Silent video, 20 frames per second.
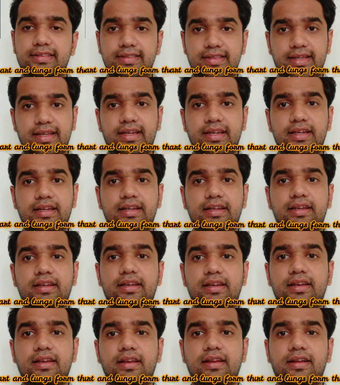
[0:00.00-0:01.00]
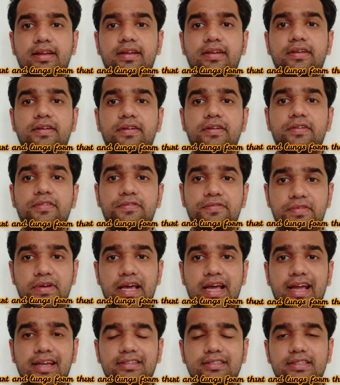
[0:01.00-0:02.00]
Thin,
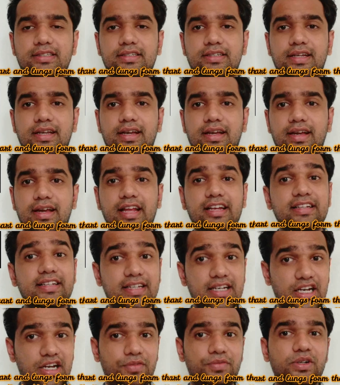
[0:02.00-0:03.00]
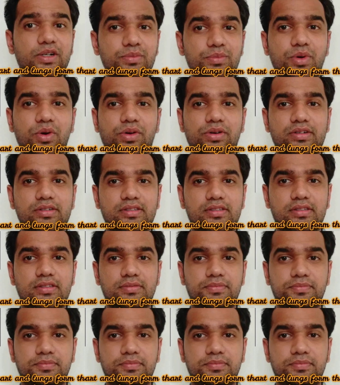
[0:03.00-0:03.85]
flat and curved bones